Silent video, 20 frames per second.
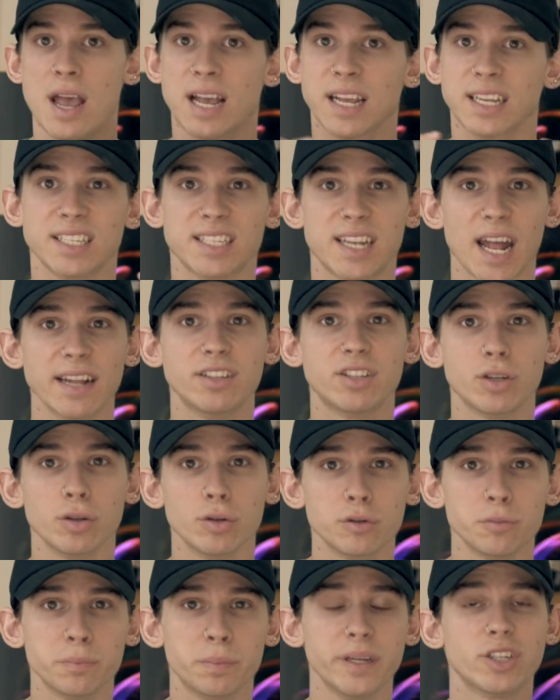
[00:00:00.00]
Stay
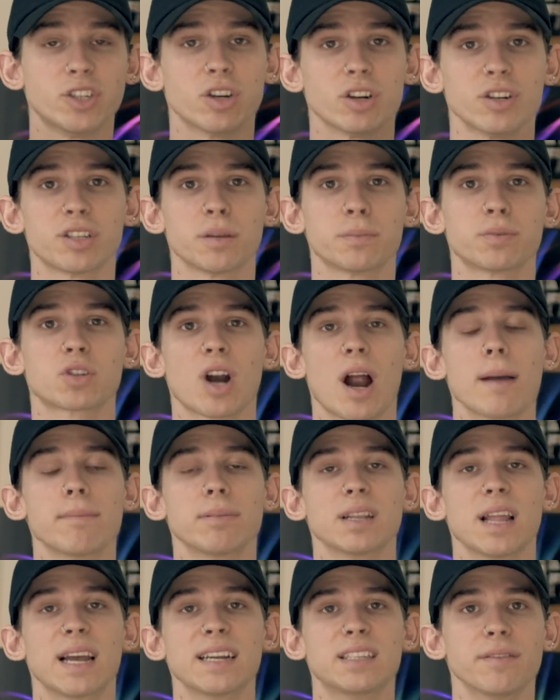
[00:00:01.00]
tuned, be sure to subscribe
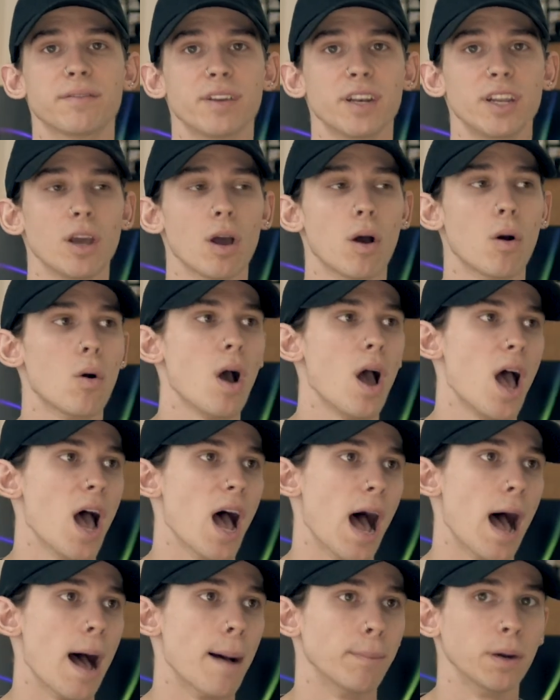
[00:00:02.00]
and like the video.
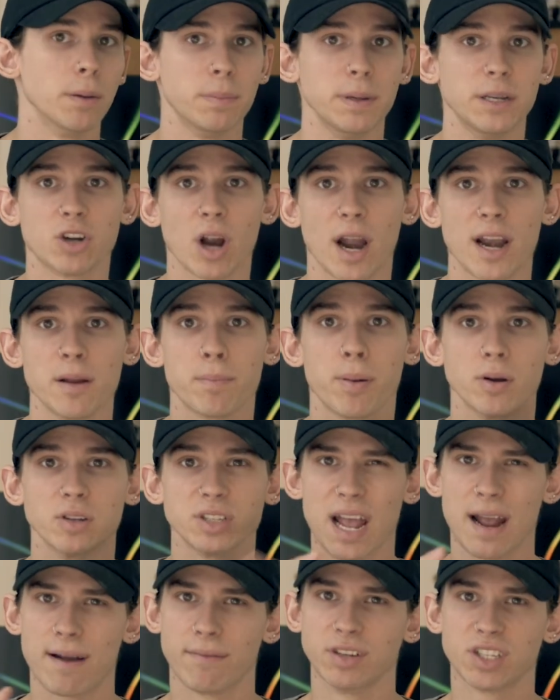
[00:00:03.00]
I'm gonna be trying to
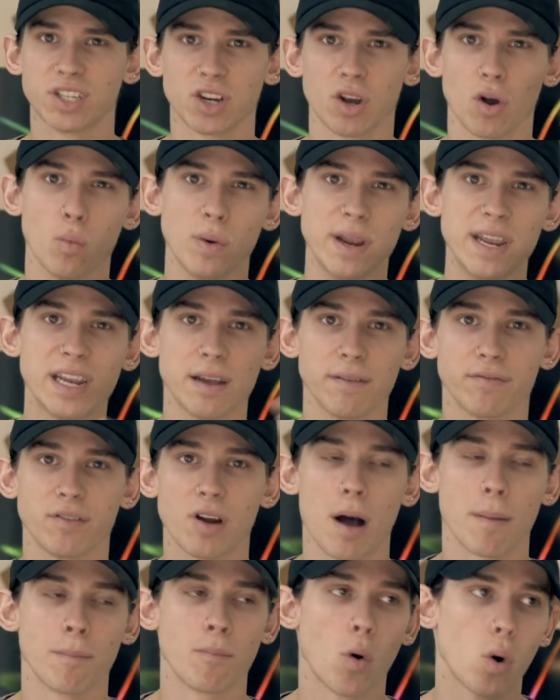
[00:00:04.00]
post every single week, if
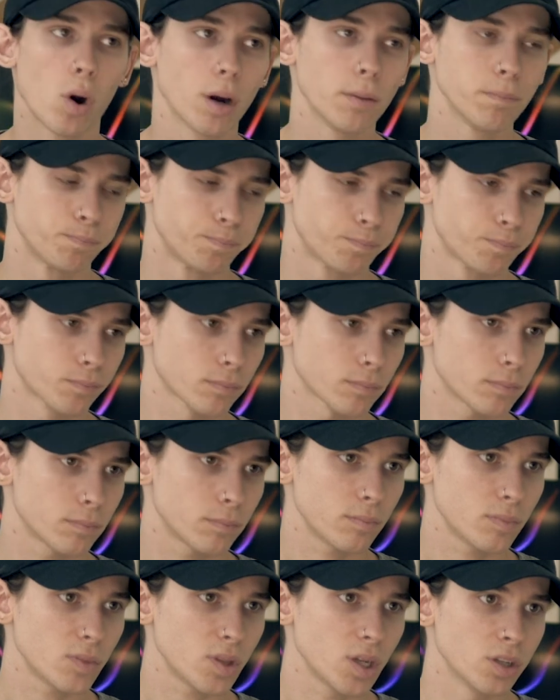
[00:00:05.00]
not more.
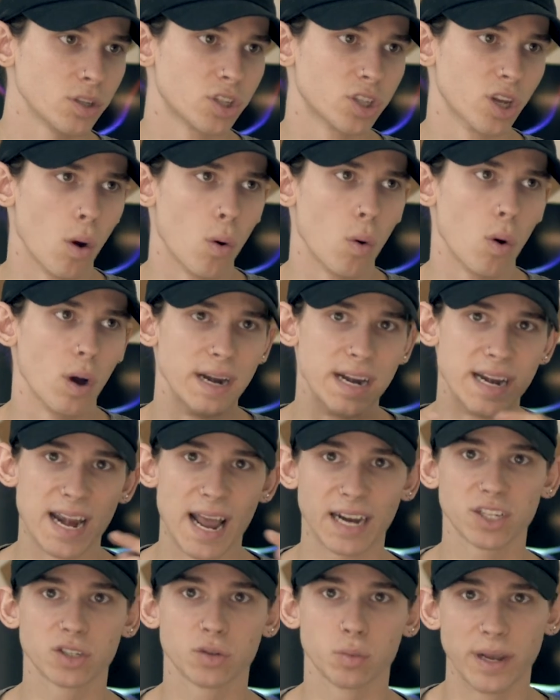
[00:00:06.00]
So
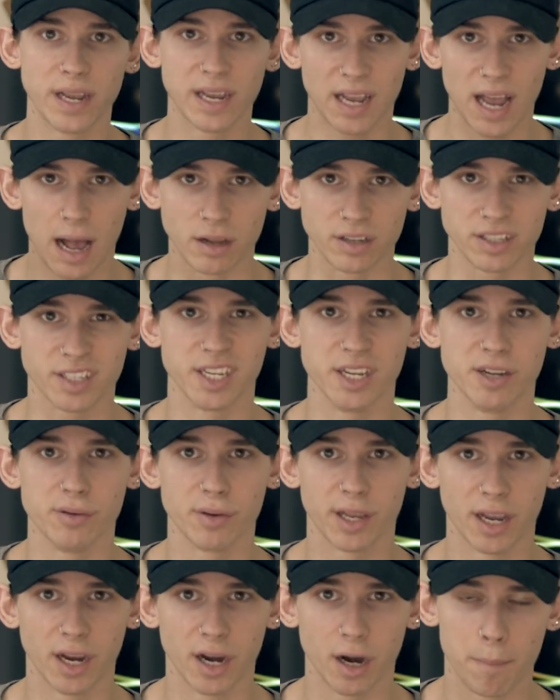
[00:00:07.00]
next week, I'll see you
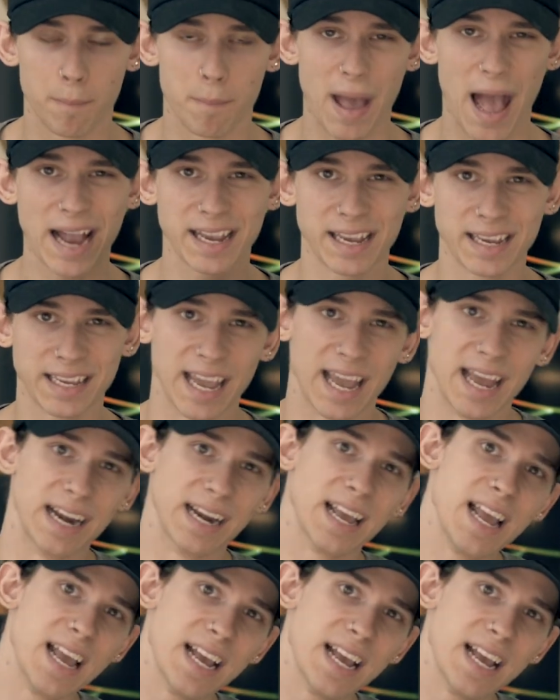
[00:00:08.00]
here back again.